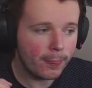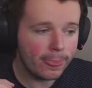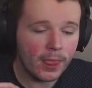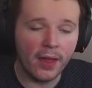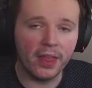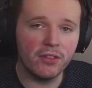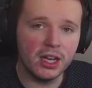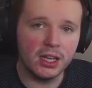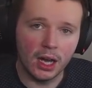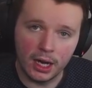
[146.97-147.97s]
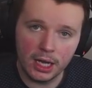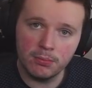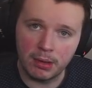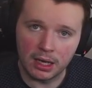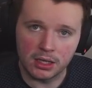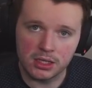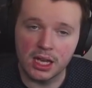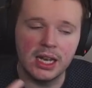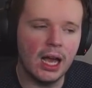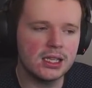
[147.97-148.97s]
And they're in an imbalance, and
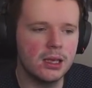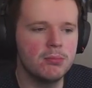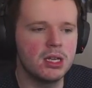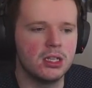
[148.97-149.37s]
that's then mean